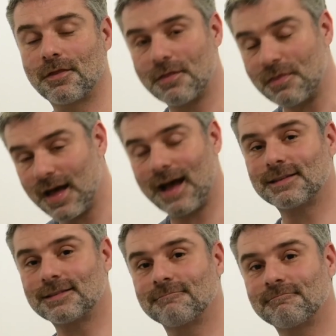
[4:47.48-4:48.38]
And
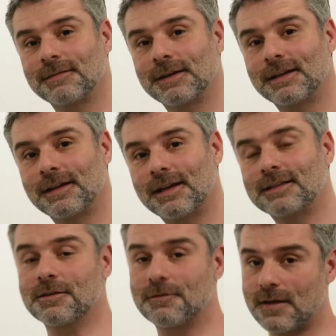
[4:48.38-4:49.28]
that
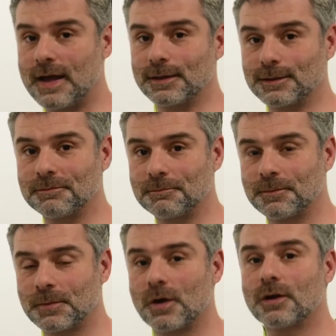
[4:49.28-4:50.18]
is the final
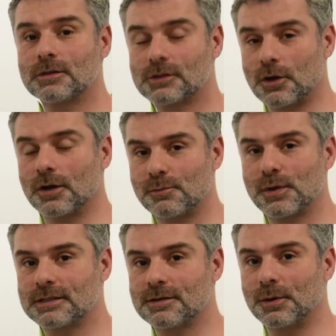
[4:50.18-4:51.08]
solid
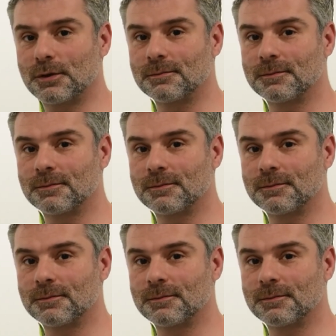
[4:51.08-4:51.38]
principle.